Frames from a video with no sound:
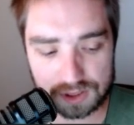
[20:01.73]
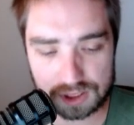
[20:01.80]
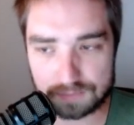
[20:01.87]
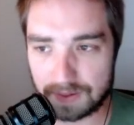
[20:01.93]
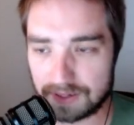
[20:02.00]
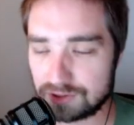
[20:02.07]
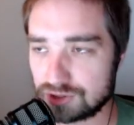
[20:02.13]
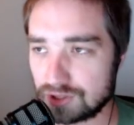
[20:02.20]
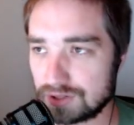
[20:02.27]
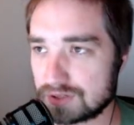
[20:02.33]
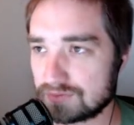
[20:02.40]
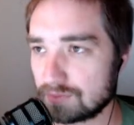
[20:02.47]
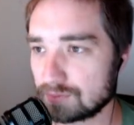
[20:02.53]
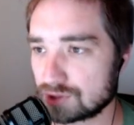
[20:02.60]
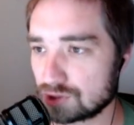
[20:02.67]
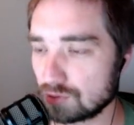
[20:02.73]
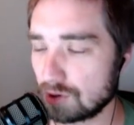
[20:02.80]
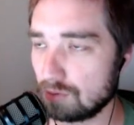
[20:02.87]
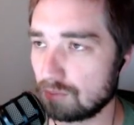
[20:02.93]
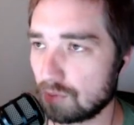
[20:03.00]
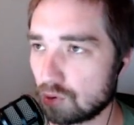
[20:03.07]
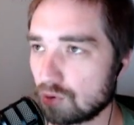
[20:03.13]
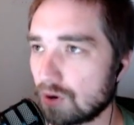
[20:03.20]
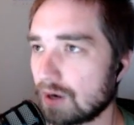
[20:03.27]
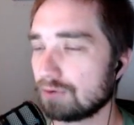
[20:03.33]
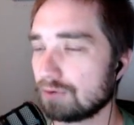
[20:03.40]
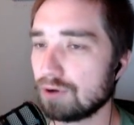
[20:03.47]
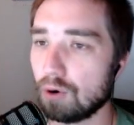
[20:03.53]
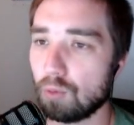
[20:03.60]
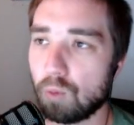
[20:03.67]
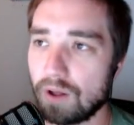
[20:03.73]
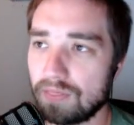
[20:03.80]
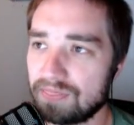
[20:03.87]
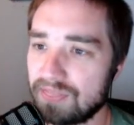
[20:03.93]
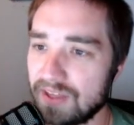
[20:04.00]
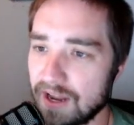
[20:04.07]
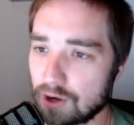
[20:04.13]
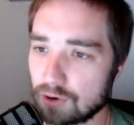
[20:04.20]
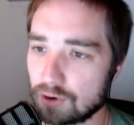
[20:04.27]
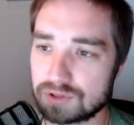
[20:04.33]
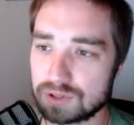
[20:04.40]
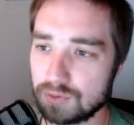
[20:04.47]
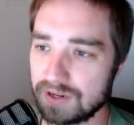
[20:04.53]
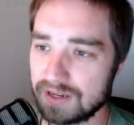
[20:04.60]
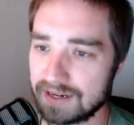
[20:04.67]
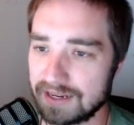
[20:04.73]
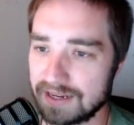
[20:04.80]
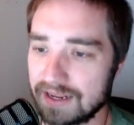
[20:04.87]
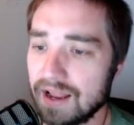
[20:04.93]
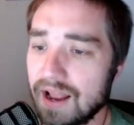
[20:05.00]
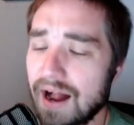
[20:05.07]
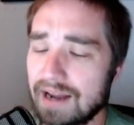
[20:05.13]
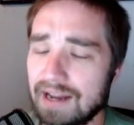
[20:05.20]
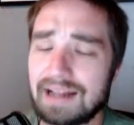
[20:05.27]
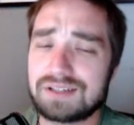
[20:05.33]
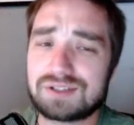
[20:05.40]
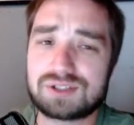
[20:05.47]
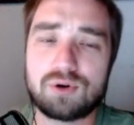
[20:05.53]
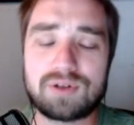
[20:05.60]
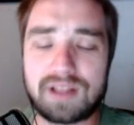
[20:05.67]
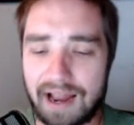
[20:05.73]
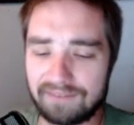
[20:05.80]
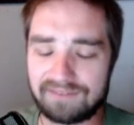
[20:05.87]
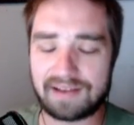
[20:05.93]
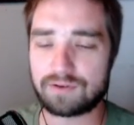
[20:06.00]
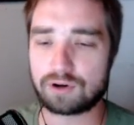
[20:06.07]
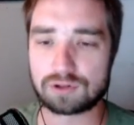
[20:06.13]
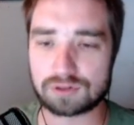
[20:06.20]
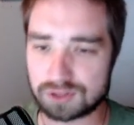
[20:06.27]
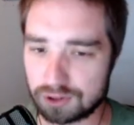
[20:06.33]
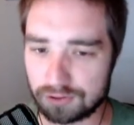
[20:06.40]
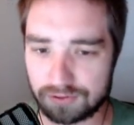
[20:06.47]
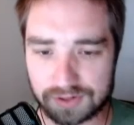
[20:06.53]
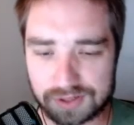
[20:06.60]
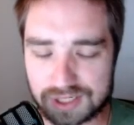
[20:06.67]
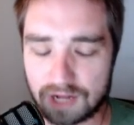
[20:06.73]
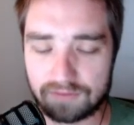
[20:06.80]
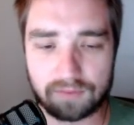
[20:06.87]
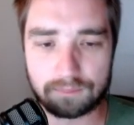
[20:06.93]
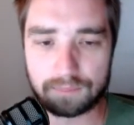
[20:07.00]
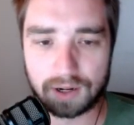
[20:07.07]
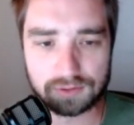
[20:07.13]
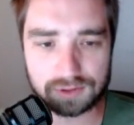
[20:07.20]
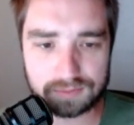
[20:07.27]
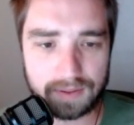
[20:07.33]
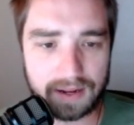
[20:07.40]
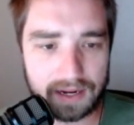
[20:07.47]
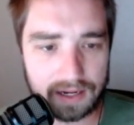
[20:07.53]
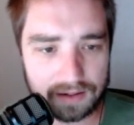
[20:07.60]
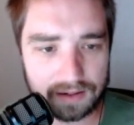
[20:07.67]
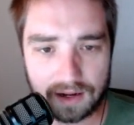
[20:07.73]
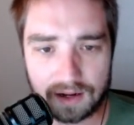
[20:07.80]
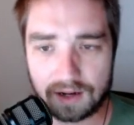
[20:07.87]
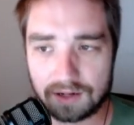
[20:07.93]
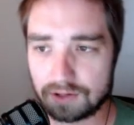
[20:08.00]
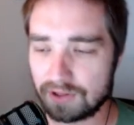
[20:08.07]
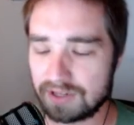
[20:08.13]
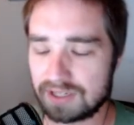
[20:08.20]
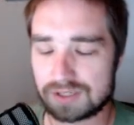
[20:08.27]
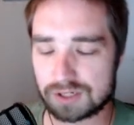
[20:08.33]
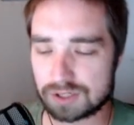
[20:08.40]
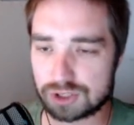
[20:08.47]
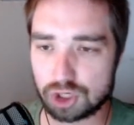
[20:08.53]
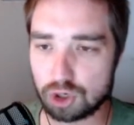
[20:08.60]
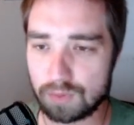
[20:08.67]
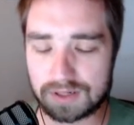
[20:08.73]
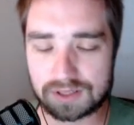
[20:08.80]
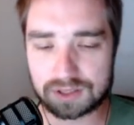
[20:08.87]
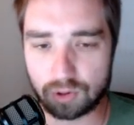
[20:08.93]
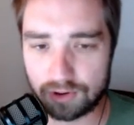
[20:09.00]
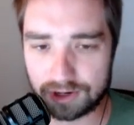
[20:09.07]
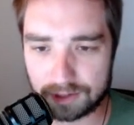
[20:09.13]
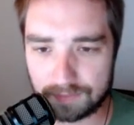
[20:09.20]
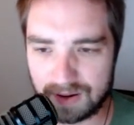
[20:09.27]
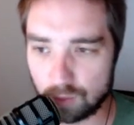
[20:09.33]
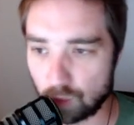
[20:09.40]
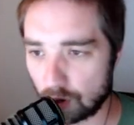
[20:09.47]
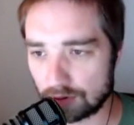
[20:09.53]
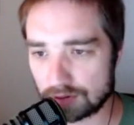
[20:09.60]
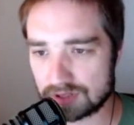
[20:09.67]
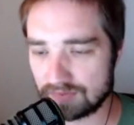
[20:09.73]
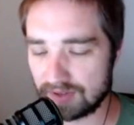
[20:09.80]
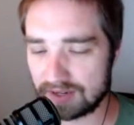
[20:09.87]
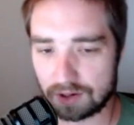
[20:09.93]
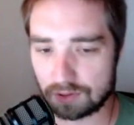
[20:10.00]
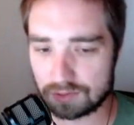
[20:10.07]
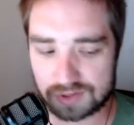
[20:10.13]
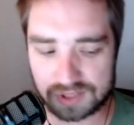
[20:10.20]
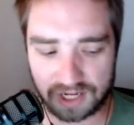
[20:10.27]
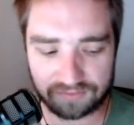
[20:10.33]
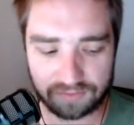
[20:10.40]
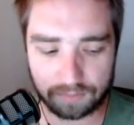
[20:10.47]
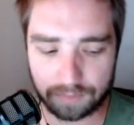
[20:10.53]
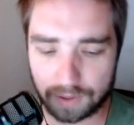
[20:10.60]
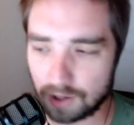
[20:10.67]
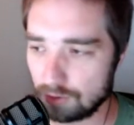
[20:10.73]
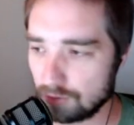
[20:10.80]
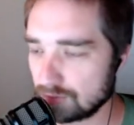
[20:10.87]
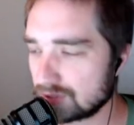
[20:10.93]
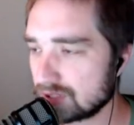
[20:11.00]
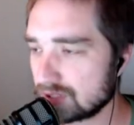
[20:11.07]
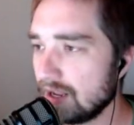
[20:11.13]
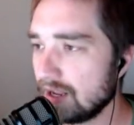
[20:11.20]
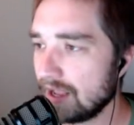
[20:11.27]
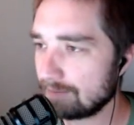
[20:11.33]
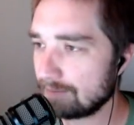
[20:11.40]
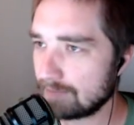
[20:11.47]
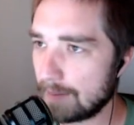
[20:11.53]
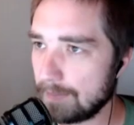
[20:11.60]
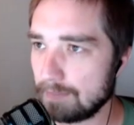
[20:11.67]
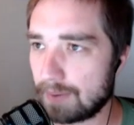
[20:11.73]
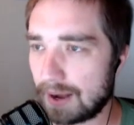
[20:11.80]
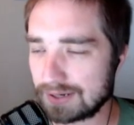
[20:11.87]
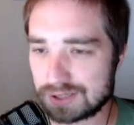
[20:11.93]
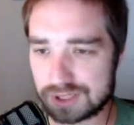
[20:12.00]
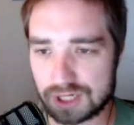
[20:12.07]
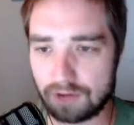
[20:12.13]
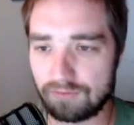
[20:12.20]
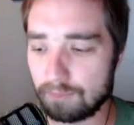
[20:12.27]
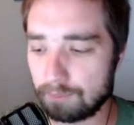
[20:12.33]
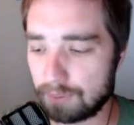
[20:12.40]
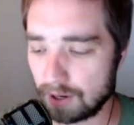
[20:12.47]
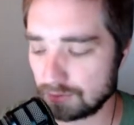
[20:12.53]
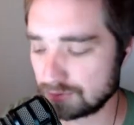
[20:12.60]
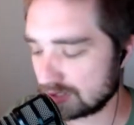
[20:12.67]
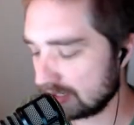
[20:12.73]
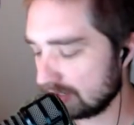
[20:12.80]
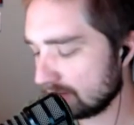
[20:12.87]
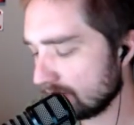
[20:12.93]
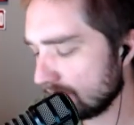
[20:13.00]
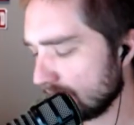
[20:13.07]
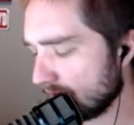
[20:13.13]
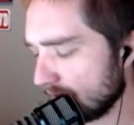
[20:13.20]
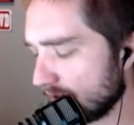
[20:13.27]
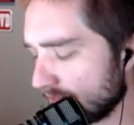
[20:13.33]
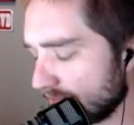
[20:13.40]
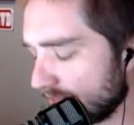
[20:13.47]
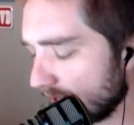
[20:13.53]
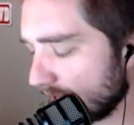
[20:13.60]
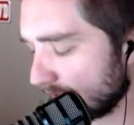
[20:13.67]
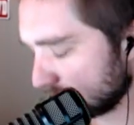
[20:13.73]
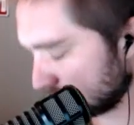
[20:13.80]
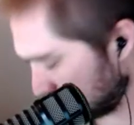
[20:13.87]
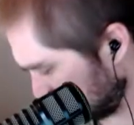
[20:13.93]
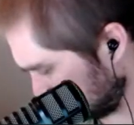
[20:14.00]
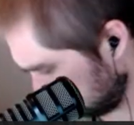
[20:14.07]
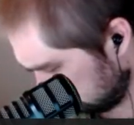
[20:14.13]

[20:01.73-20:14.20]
suspensions from Sharon Moore. I don't know what they are doing. I've never understood the self-imposed ban. Do they just assume it's going to be worse so they don't self-impose? And maybe by self-imposing, then